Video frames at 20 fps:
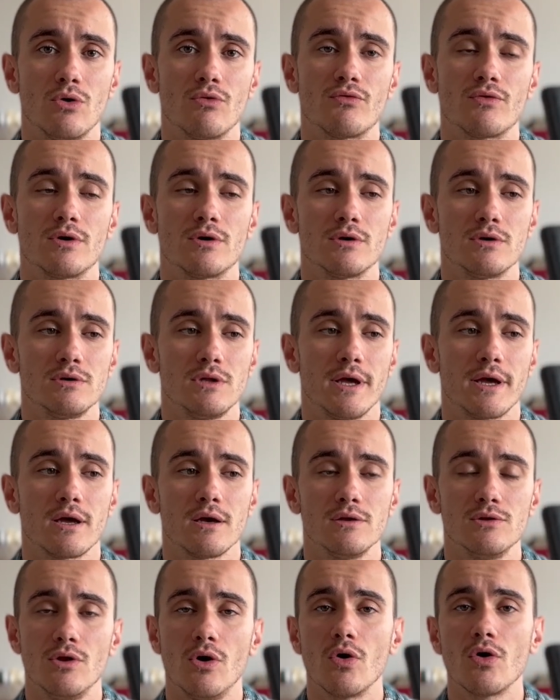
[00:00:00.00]
over like
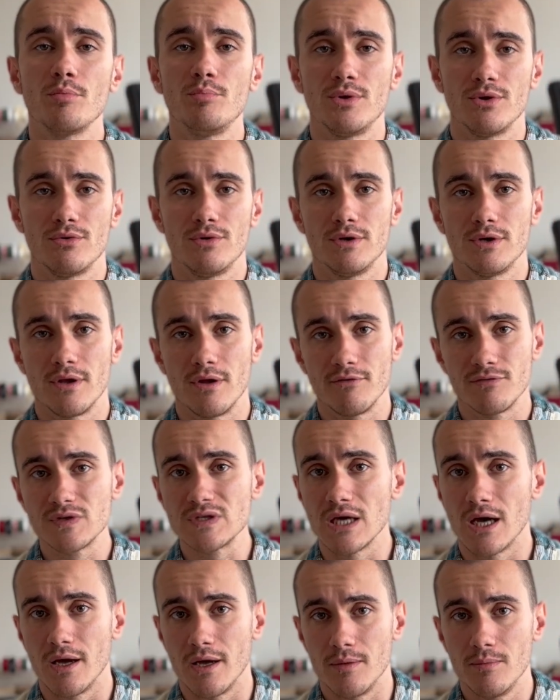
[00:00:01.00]
a long period of
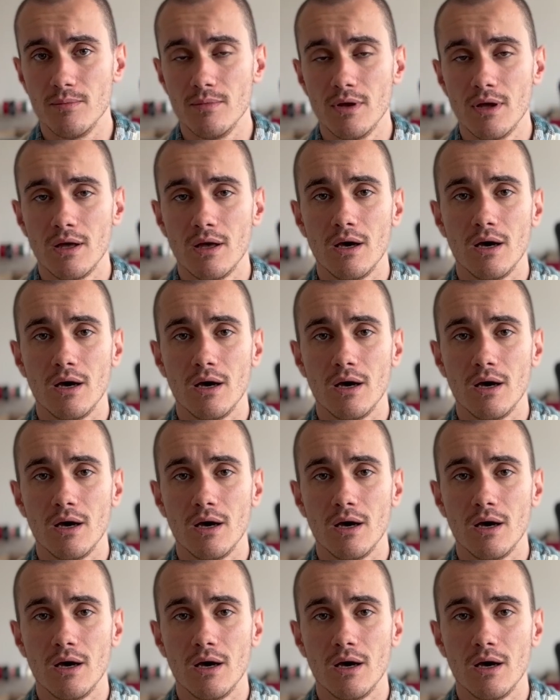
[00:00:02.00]
time,